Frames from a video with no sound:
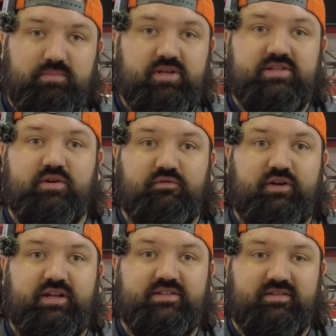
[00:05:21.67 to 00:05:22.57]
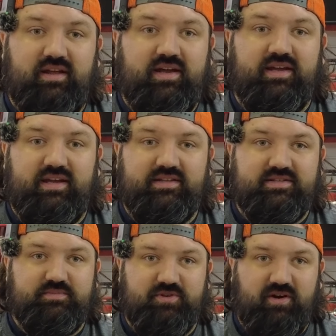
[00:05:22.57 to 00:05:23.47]
Please don't forget to like and
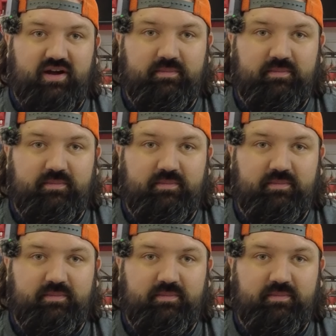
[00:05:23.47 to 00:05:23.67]
subscribe.